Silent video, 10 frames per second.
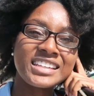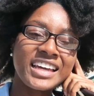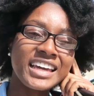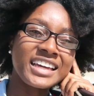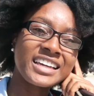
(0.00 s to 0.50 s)

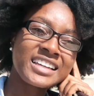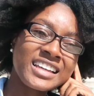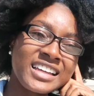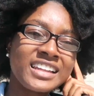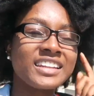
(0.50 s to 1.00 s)
like
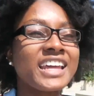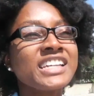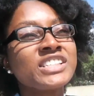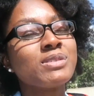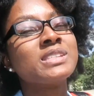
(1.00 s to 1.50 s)

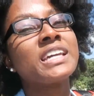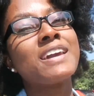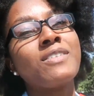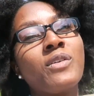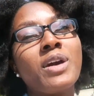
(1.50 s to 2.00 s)
last year we took
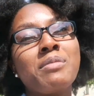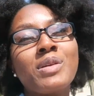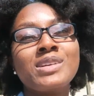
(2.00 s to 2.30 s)
FOM and it